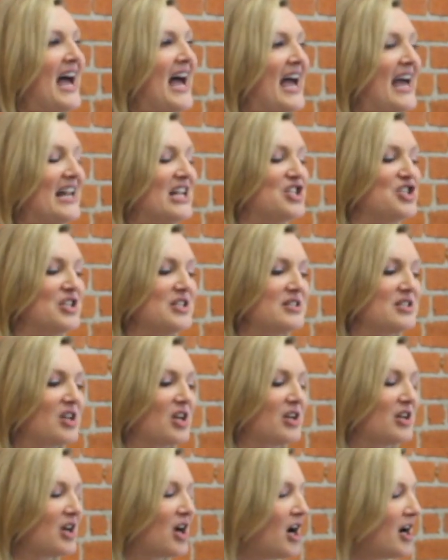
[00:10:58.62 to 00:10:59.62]
And it just
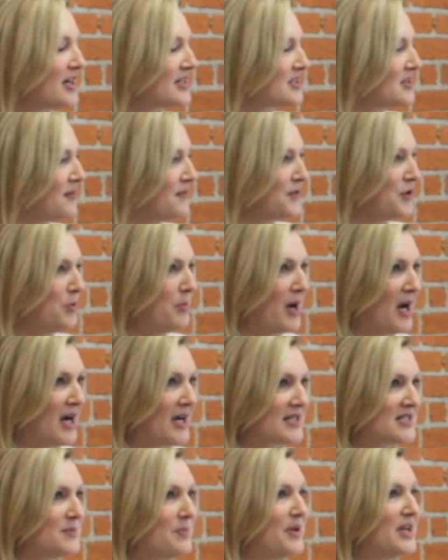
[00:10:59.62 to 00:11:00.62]
costs a few
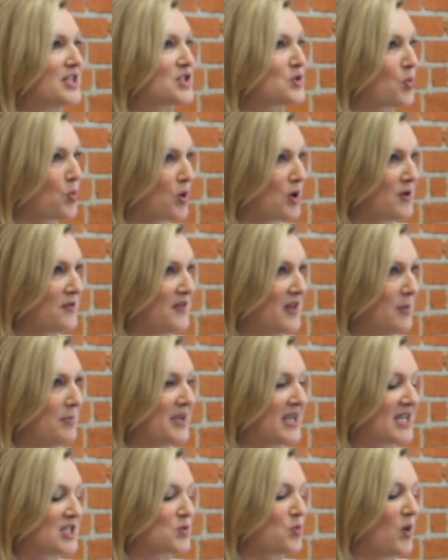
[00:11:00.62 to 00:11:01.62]
bucks, but it's worth it
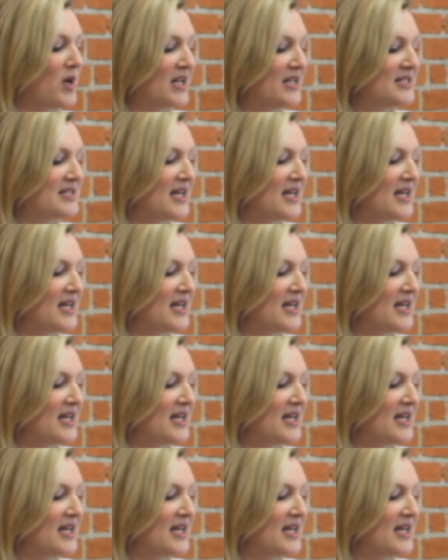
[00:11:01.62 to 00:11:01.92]
because what it